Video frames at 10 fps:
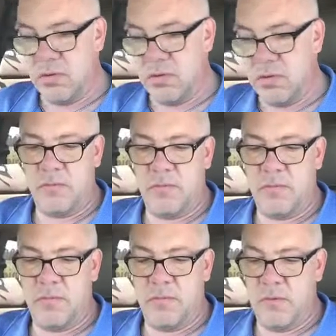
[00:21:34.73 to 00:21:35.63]
All right.
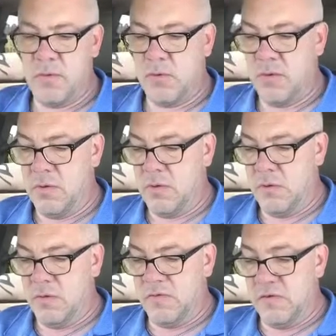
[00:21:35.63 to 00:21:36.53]

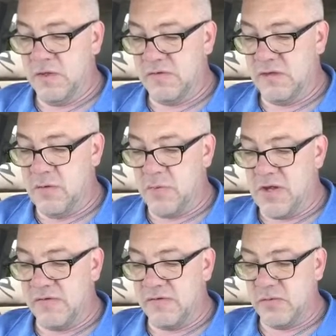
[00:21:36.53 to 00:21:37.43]
So you can see the
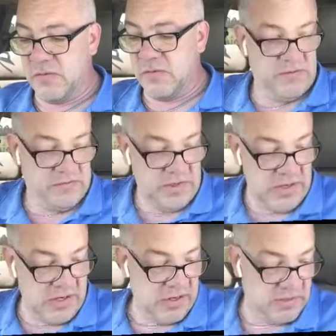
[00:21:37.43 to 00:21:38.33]
possibilities,
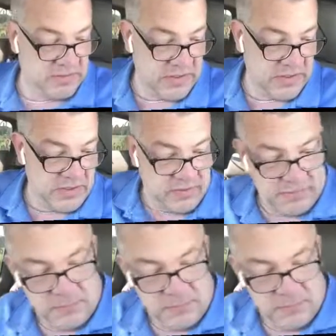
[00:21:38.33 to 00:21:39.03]
and I'll tell you,